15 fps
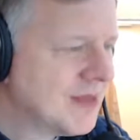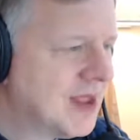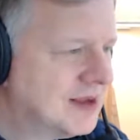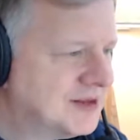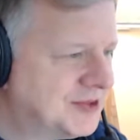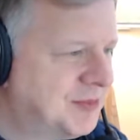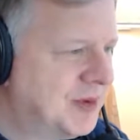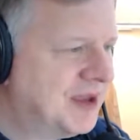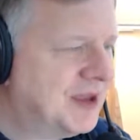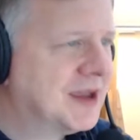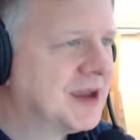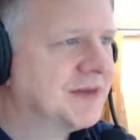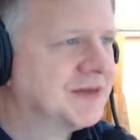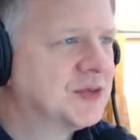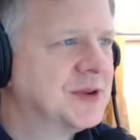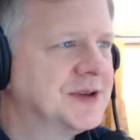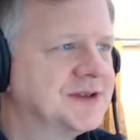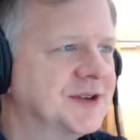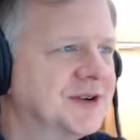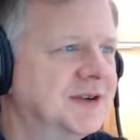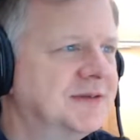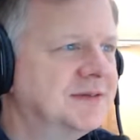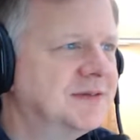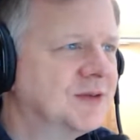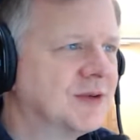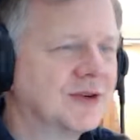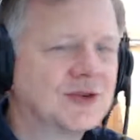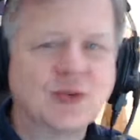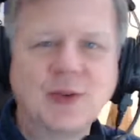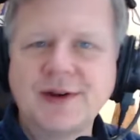Speaking of Twizzler
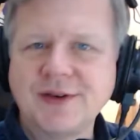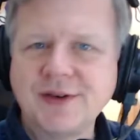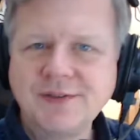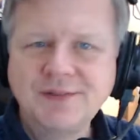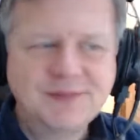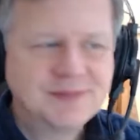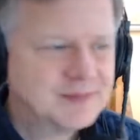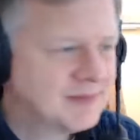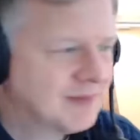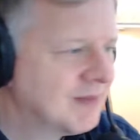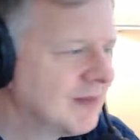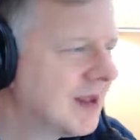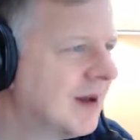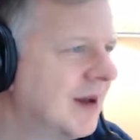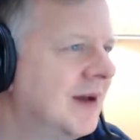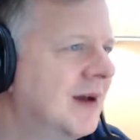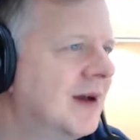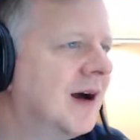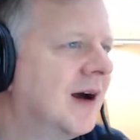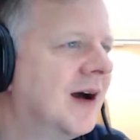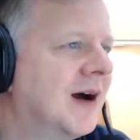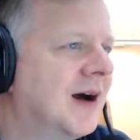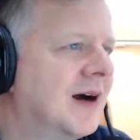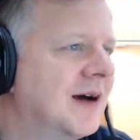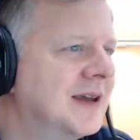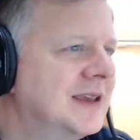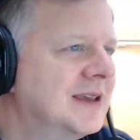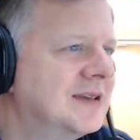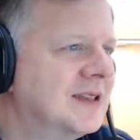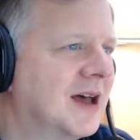or Twitter,
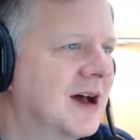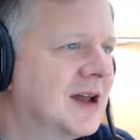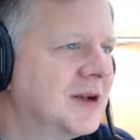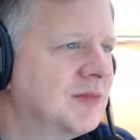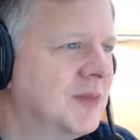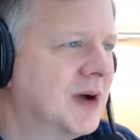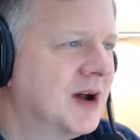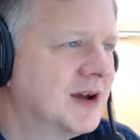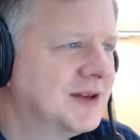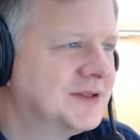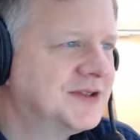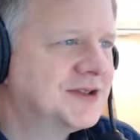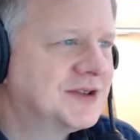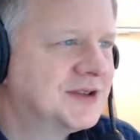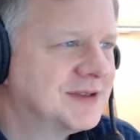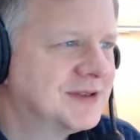Elon Musk.